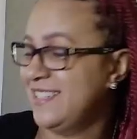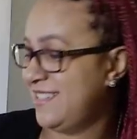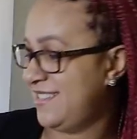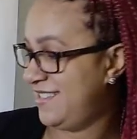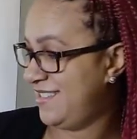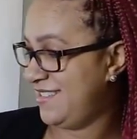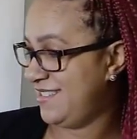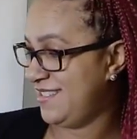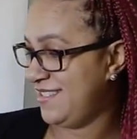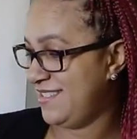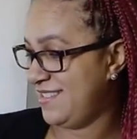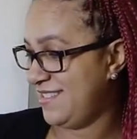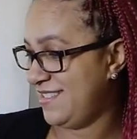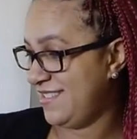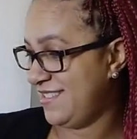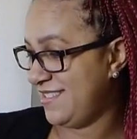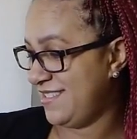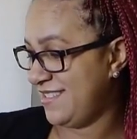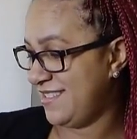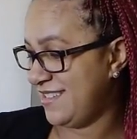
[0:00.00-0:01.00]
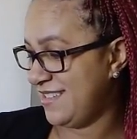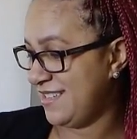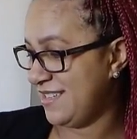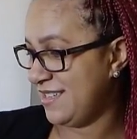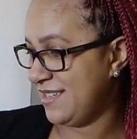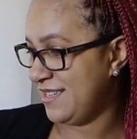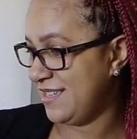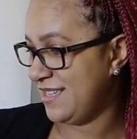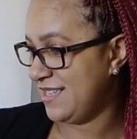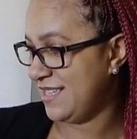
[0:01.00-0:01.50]

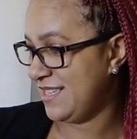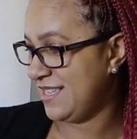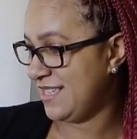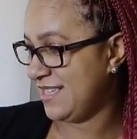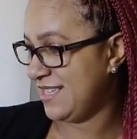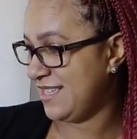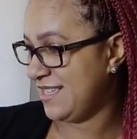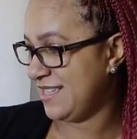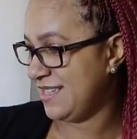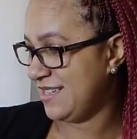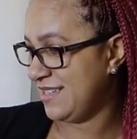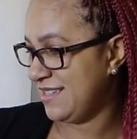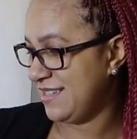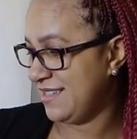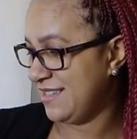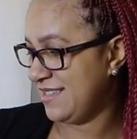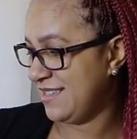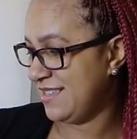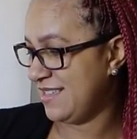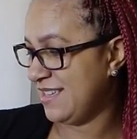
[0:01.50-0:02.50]
[no speech]